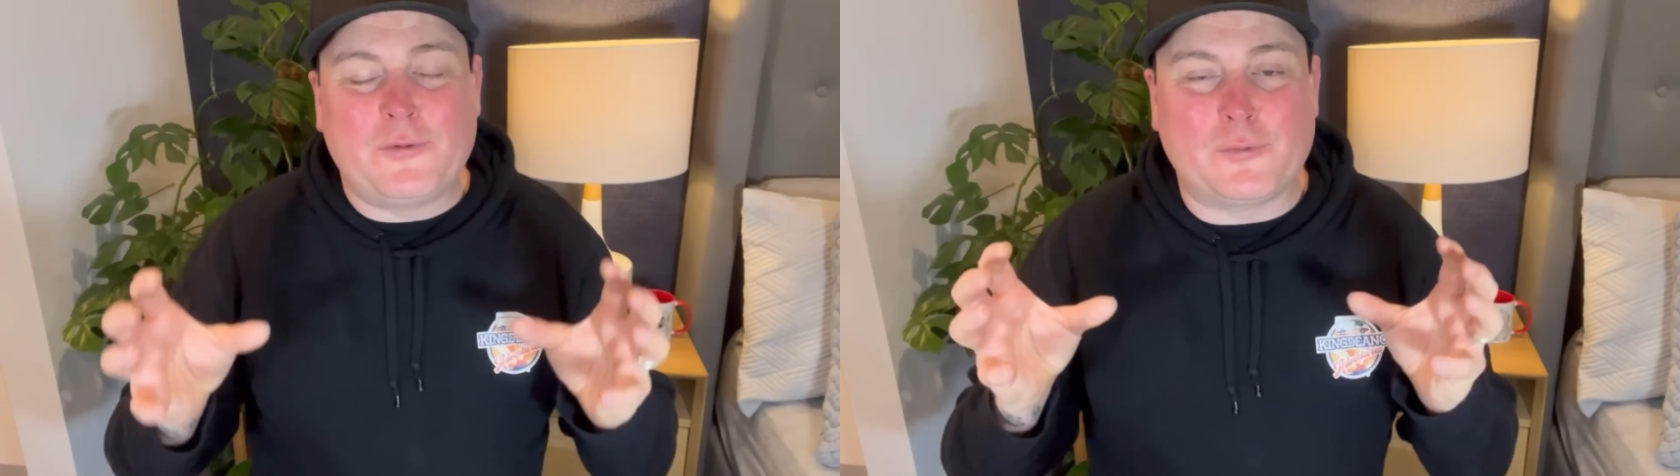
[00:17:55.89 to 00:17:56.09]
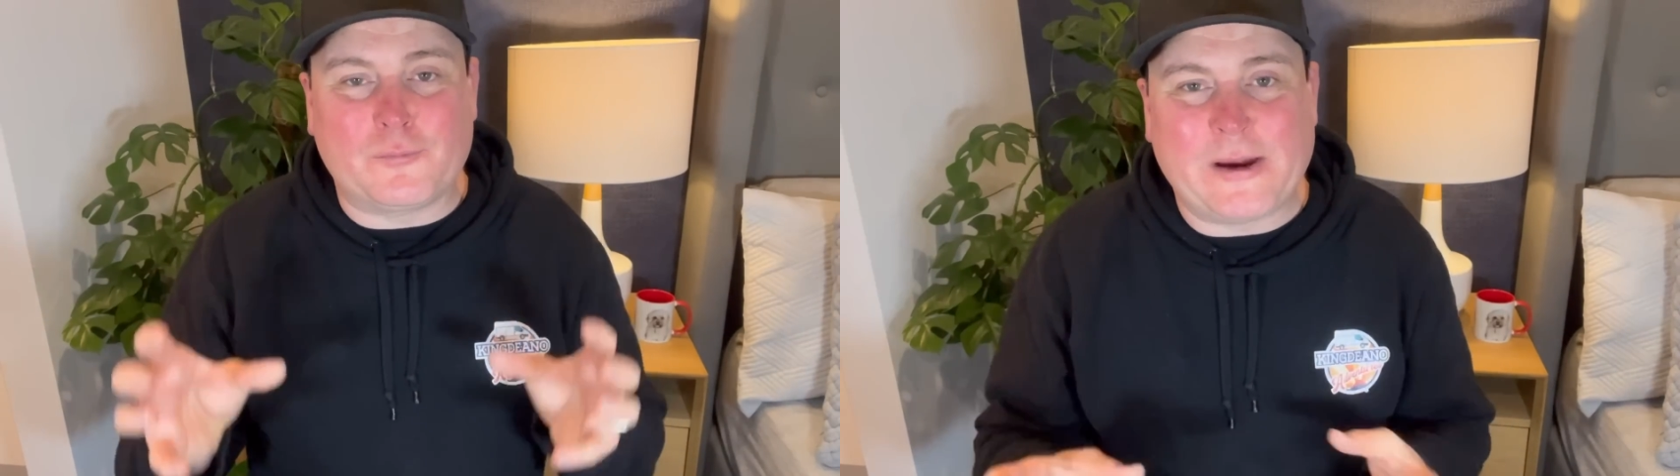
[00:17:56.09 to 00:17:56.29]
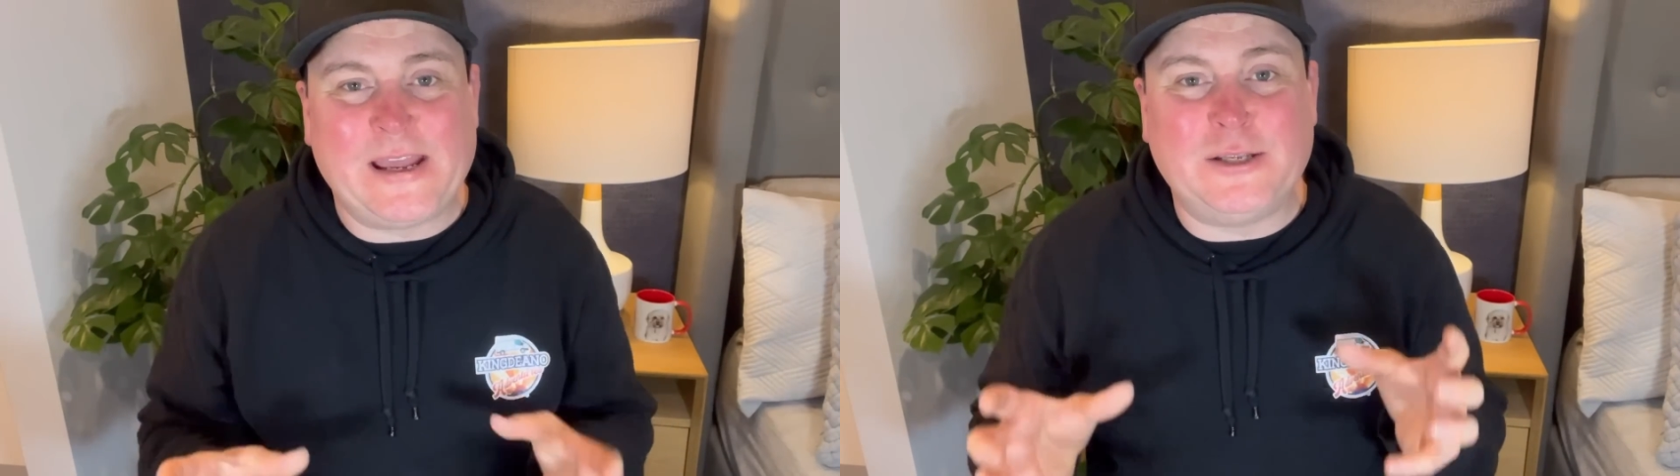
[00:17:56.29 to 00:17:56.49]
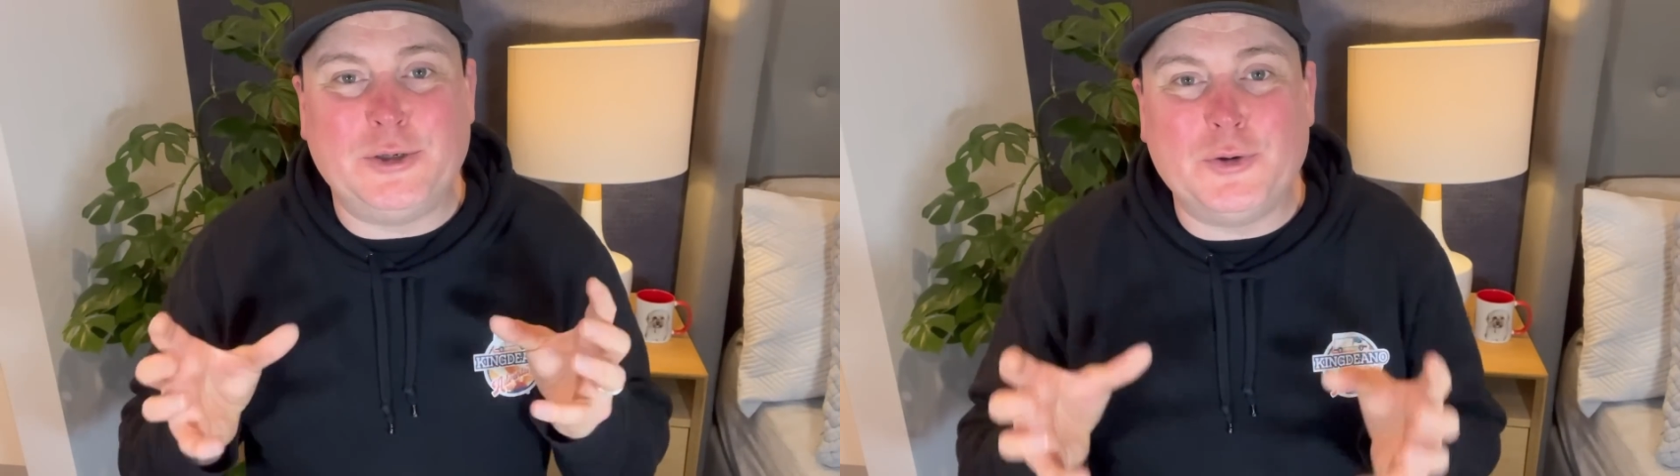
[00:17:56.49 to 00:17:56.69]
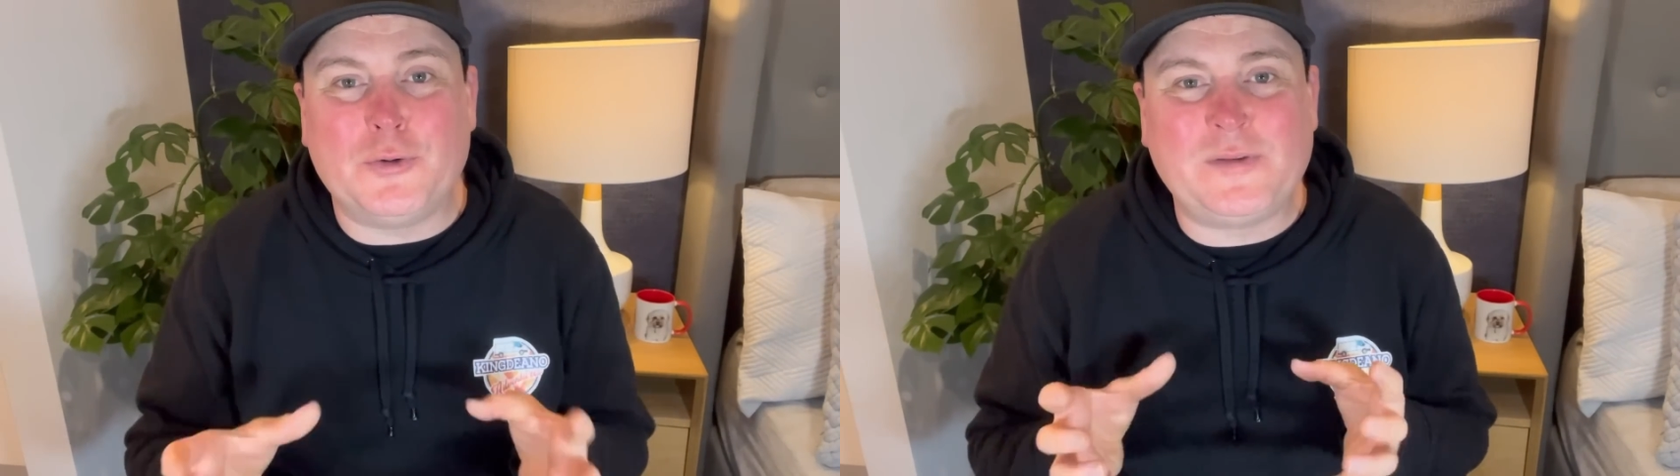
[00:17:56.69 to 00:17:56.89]
to read
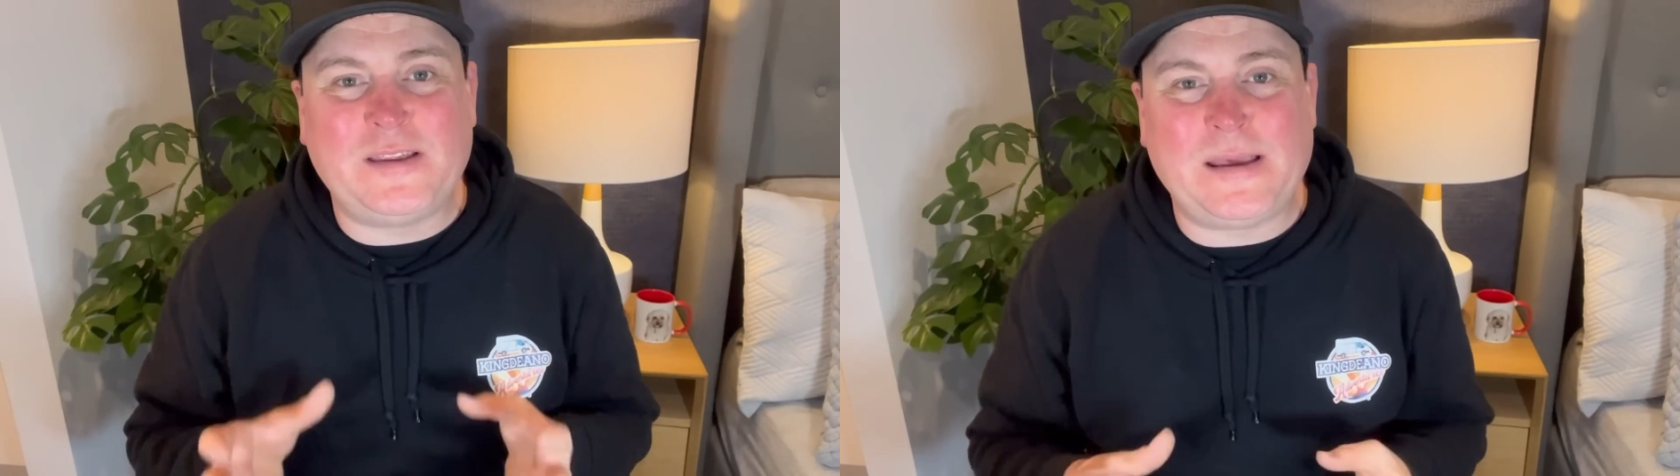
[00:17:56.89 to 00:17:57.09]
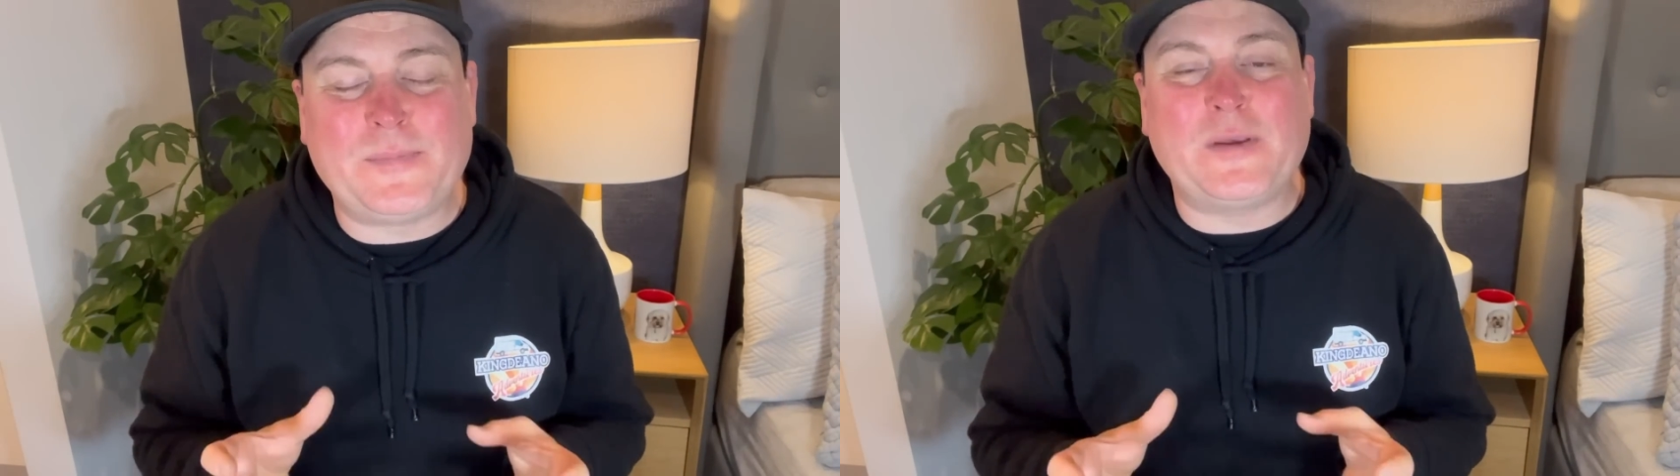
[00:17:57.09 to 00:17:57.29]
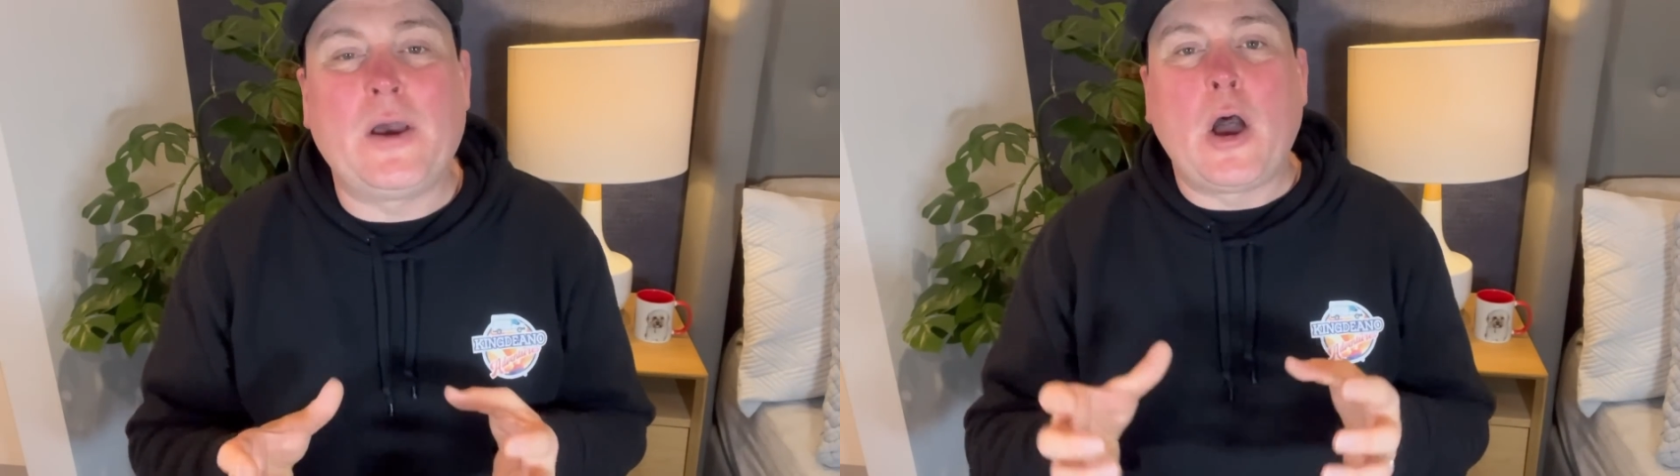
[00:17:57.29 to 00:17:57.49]
your tips